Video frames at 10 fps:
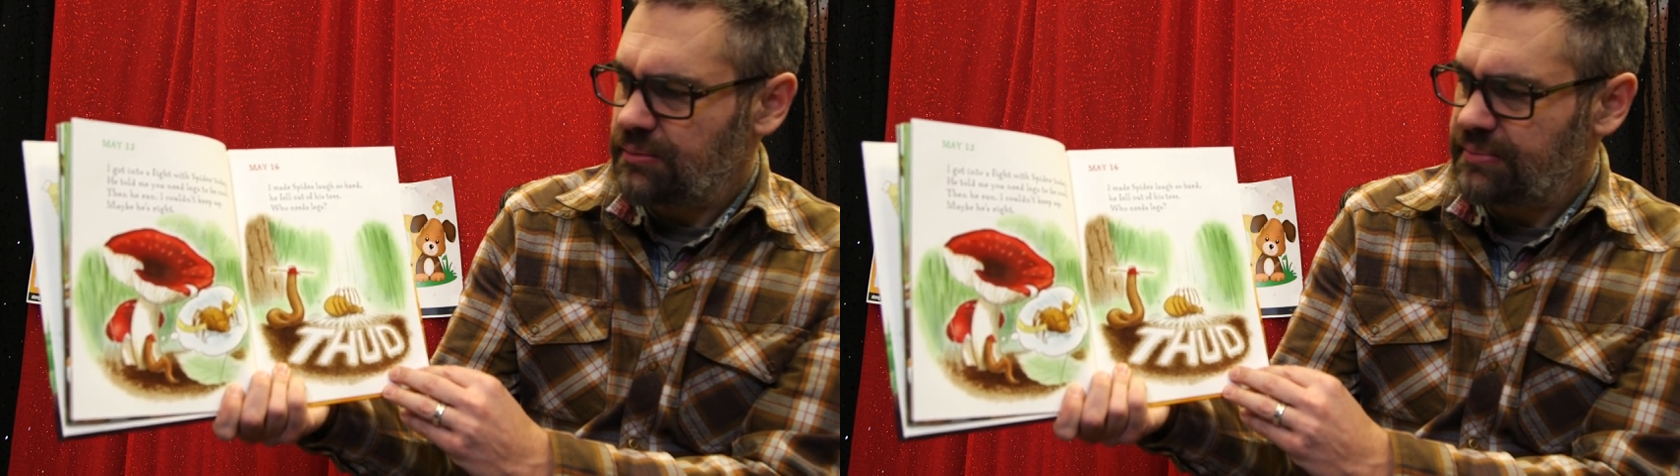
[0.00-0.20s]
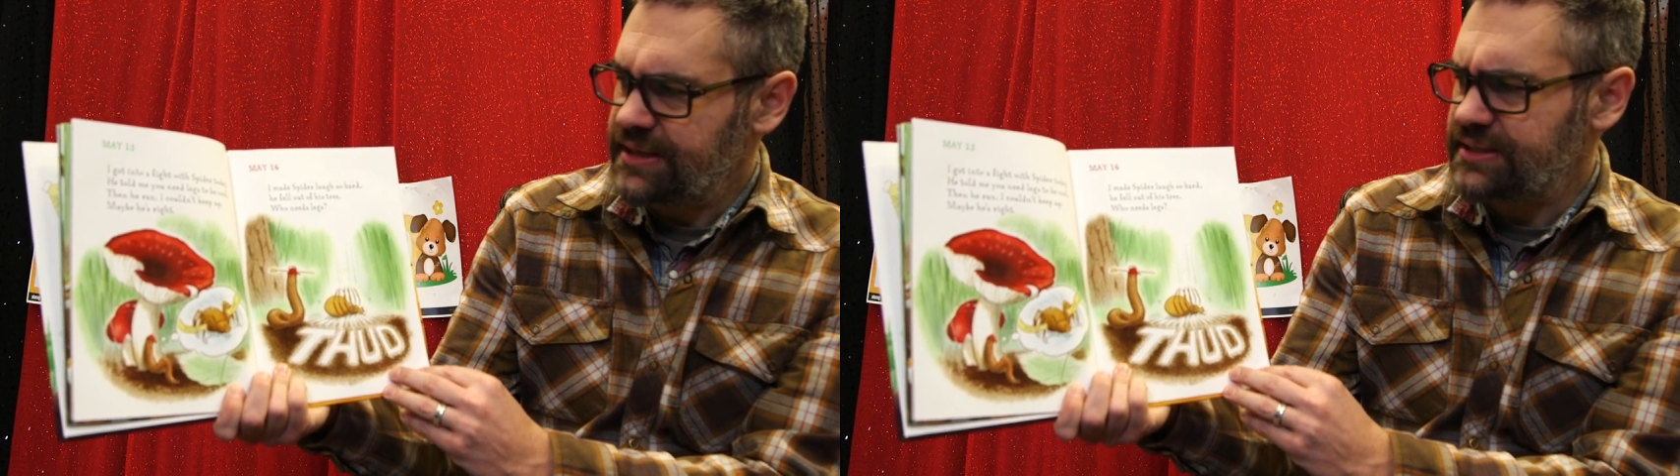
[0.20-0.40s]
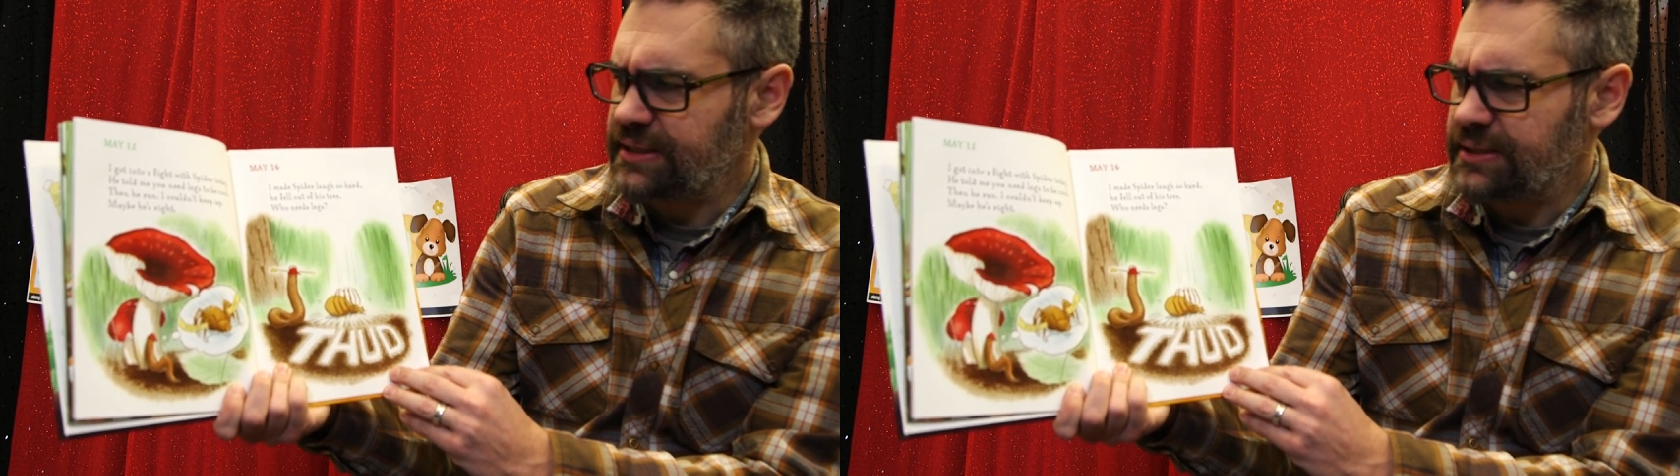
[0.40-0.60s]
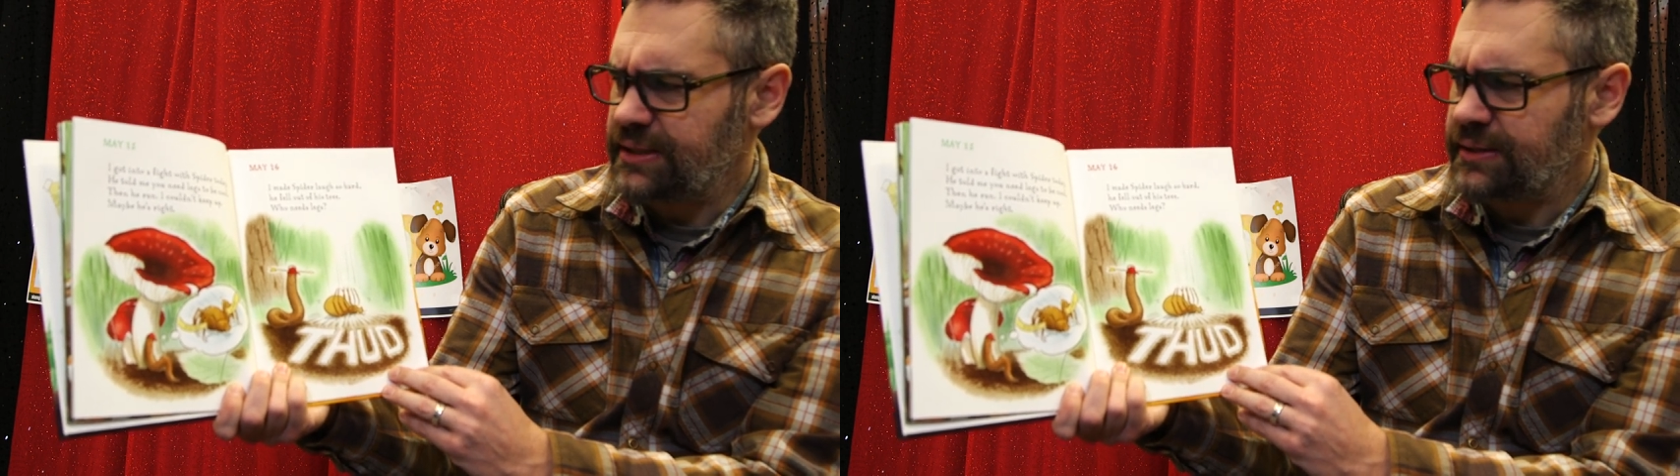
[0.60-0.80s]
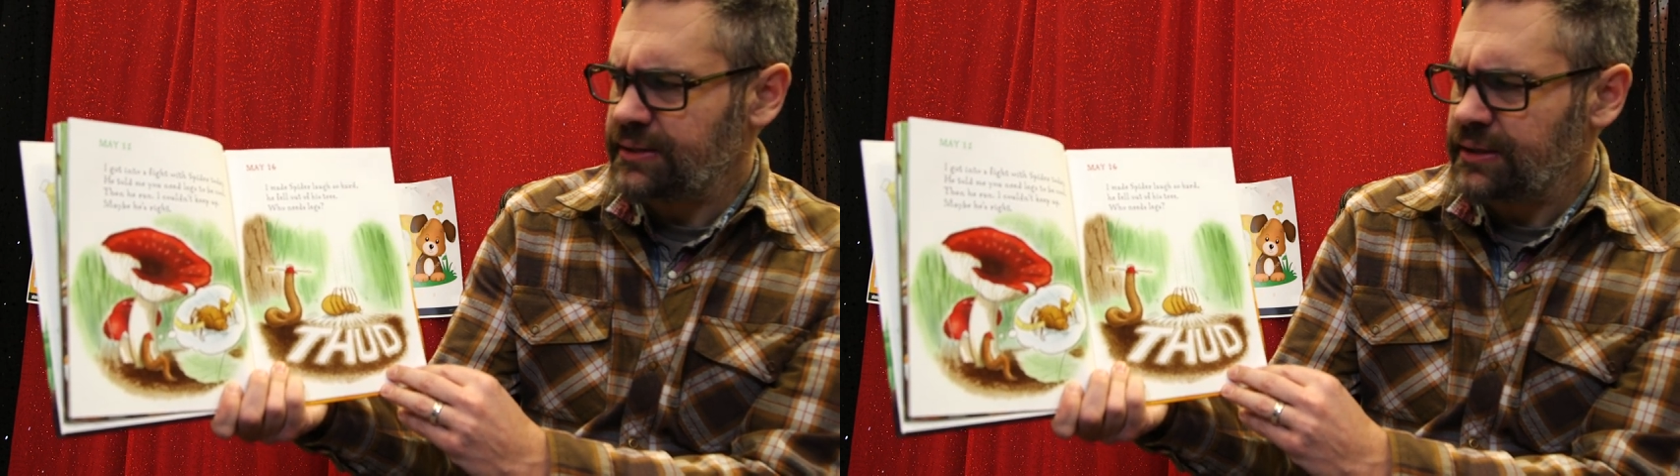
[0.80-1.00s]
May
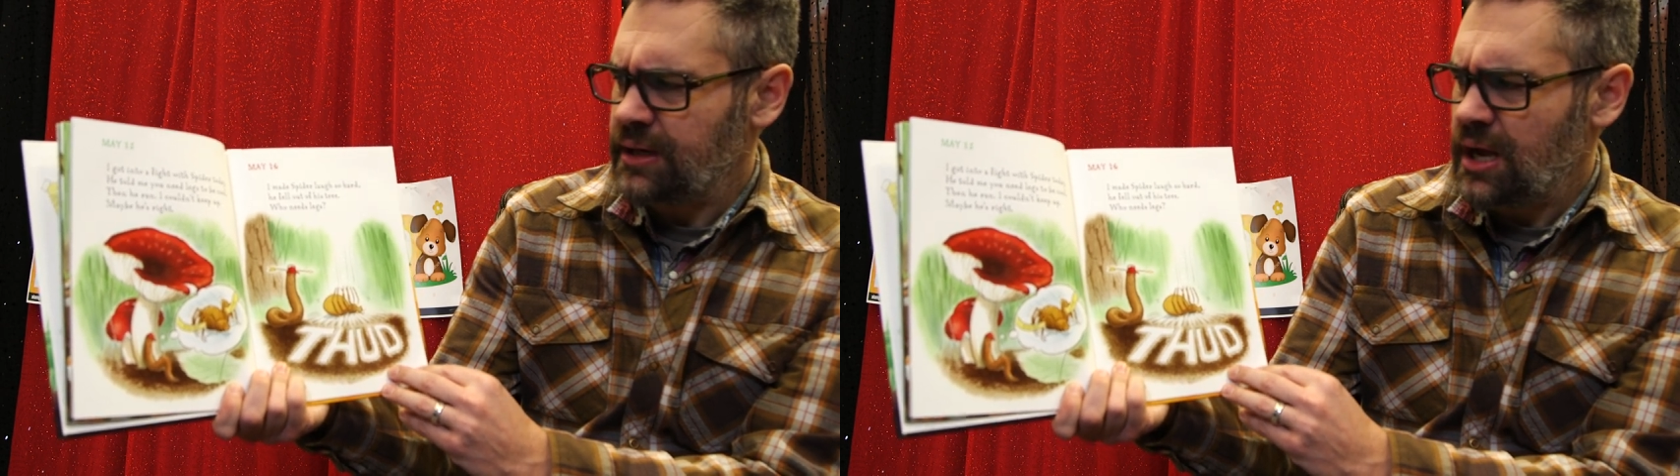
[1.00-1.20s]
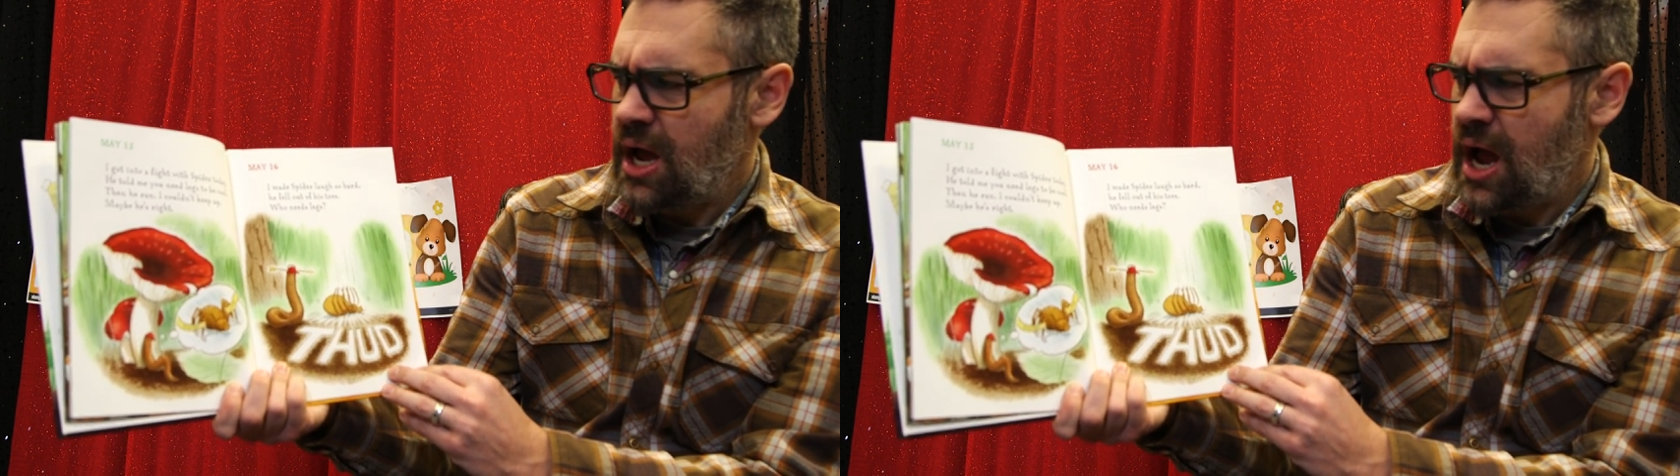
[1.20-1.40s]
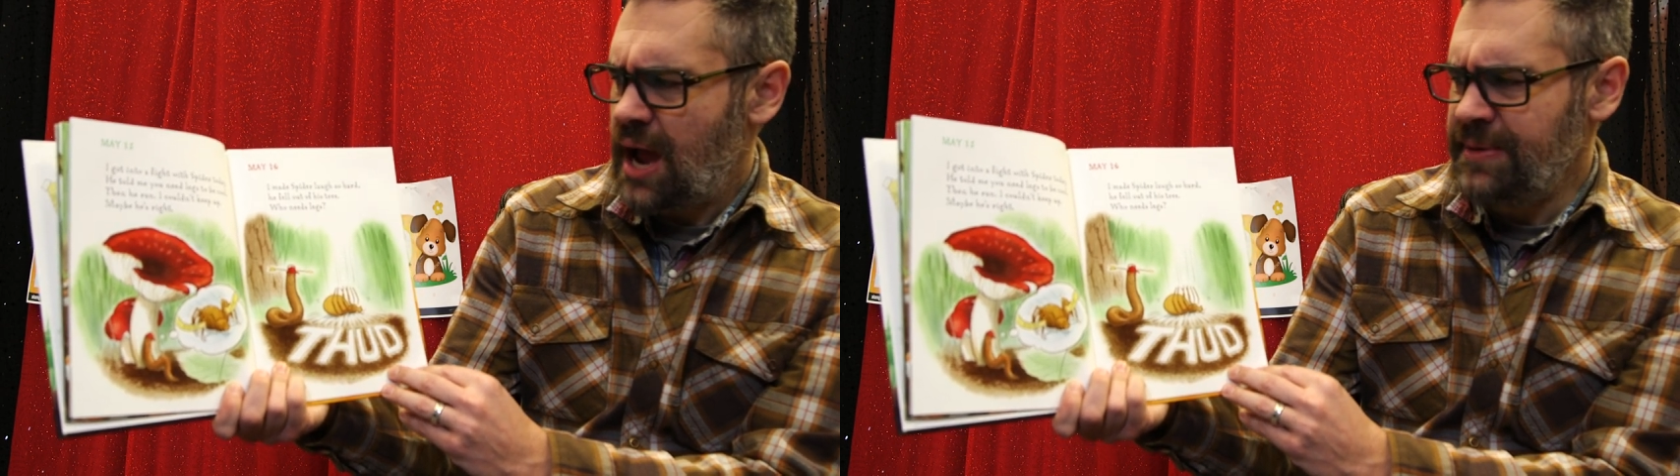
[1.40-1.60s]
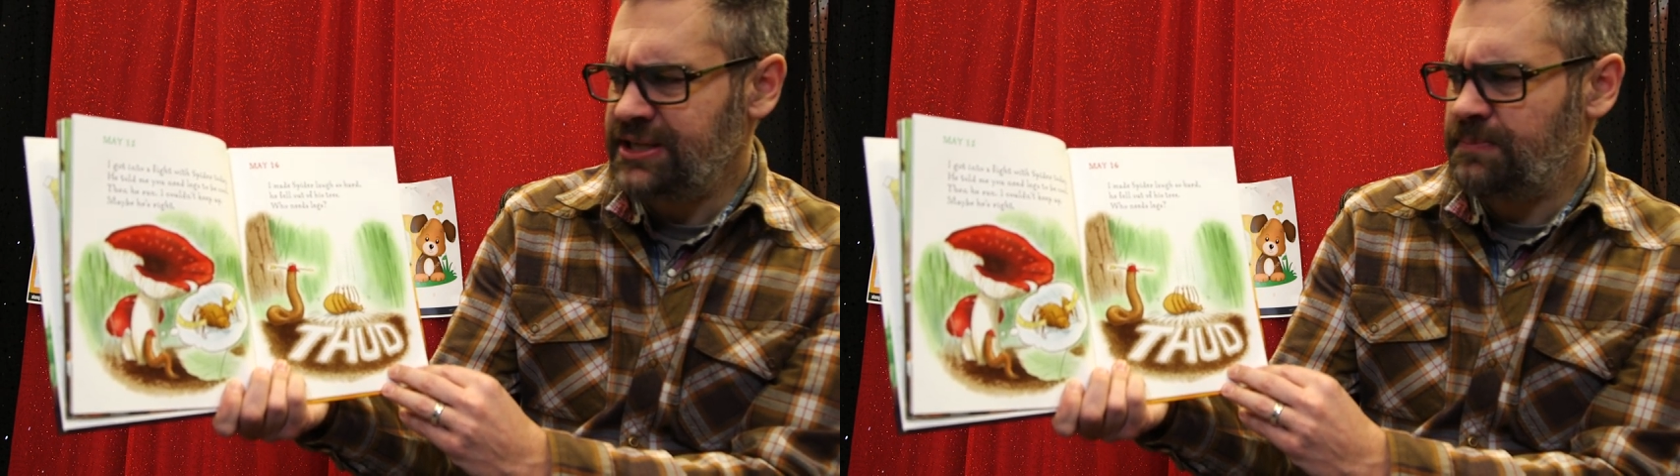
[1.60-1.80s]
16th. I made